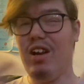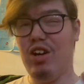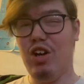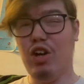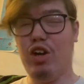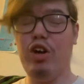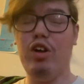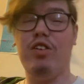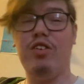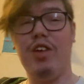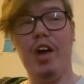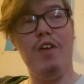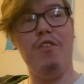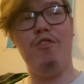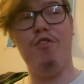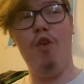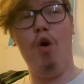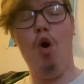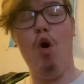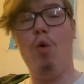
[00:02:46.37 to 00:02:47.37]
You could say
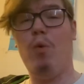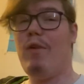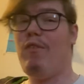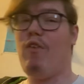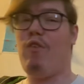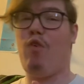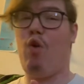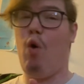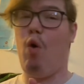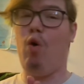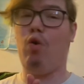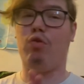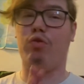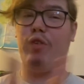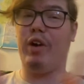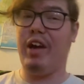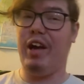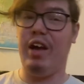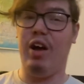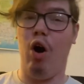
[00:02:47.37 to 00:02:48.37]
four, with, of course,
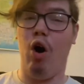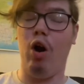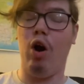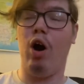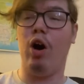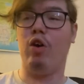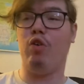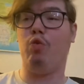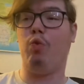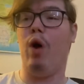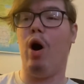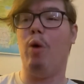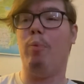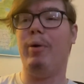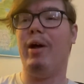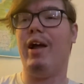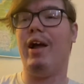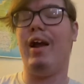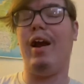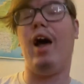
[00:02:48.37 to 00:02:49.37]
Ricky Collard as well
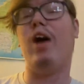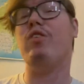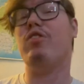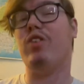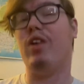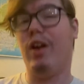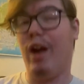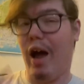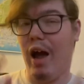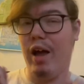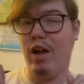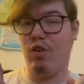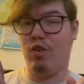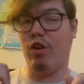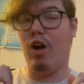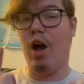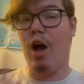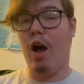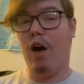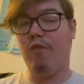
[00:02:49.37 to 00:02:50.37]
being announced. And that
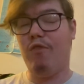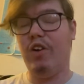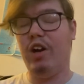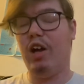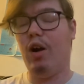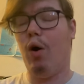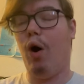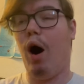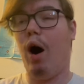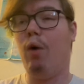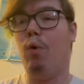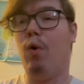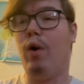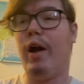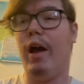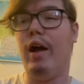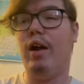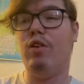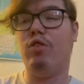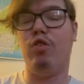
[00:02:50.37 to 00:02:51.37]
is a video I will
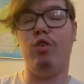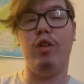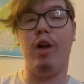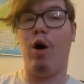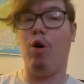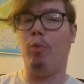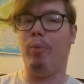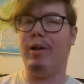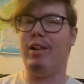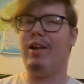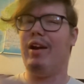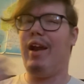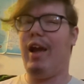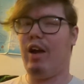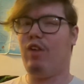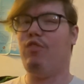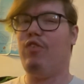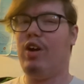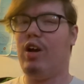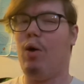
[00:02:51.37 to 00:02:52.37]
get into. That will be the
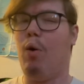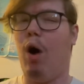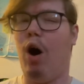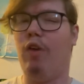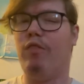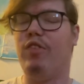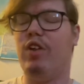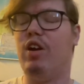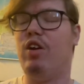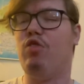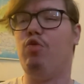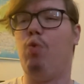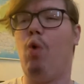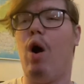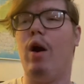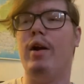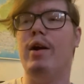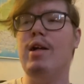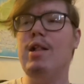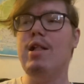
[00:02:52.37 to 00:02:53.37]
next video after this
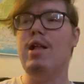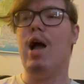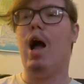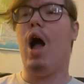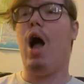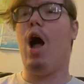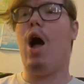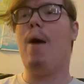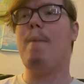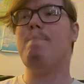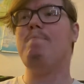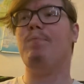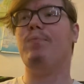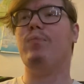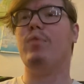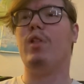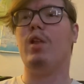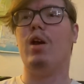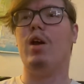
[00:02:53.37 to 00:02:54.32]
one. Ash